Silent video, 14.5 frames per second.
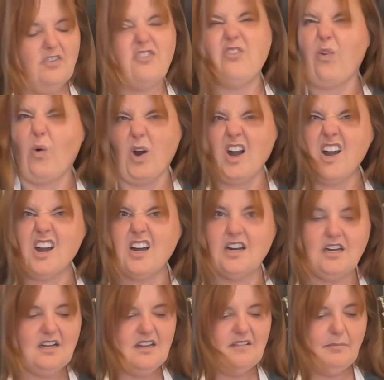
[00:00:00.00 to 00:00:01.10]
4,
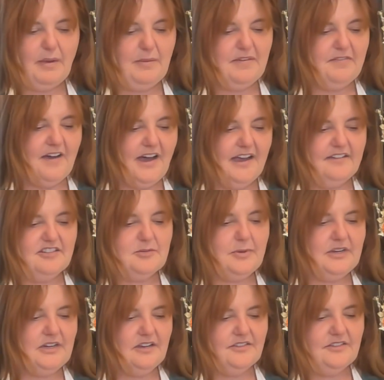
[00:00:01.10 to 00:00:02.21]
maybe 5,
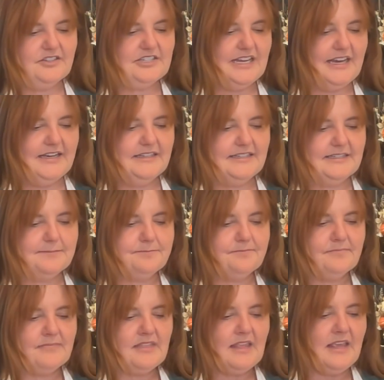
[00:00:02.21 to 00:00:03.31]
depending on their size.
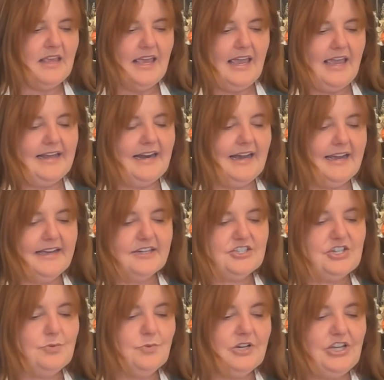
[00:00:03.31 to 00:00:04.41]
And I
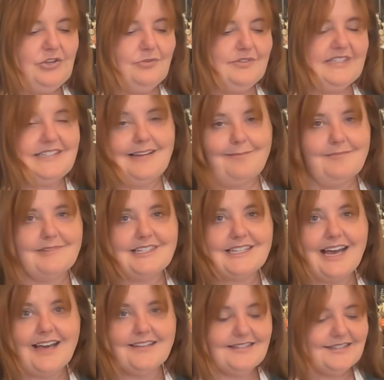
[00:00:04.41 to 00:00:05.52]
actually wanna use some
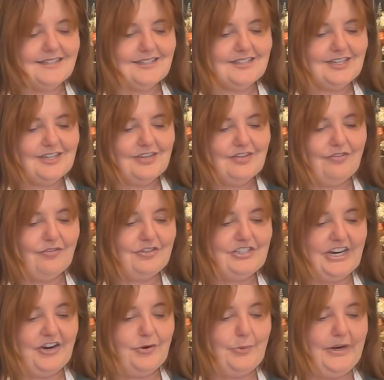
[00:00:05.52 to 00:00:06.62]
zest for
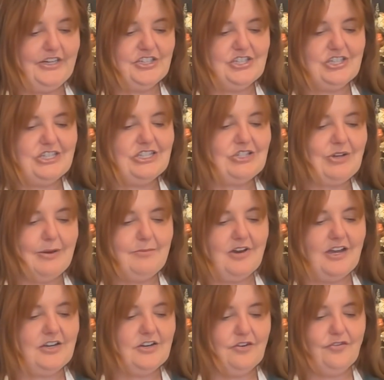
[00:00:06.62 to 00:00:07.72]
decoration, so I'm
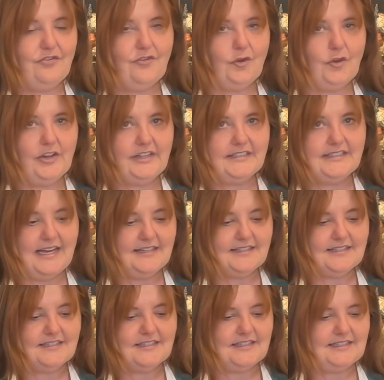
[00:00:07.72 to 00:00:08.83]
not gonna fully
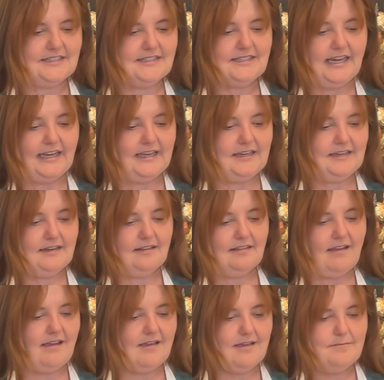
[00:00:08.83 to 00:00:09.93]
zest the second
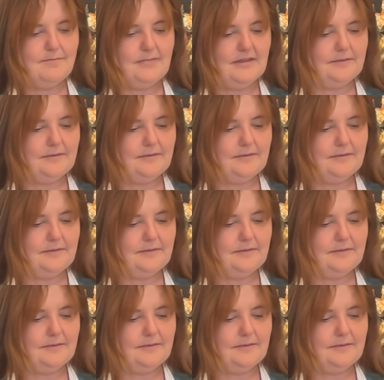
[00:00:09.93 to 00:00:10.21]
lime.